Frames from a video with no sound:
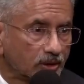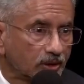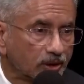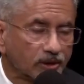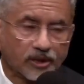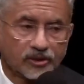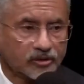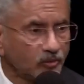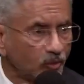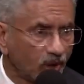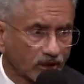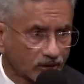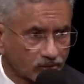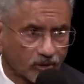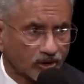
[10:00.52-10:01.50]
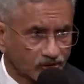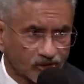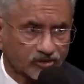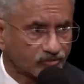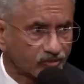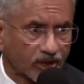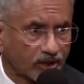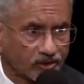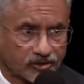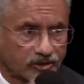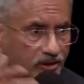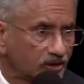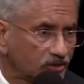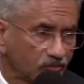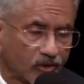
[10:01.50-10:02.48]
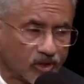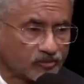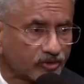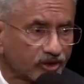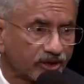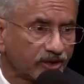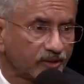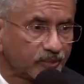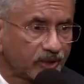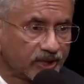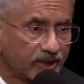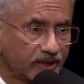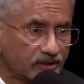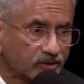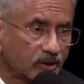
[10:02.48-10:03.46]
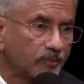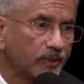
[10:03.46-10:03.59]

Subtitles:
It doesn't work, not just for us, it doesn't work for anybody else.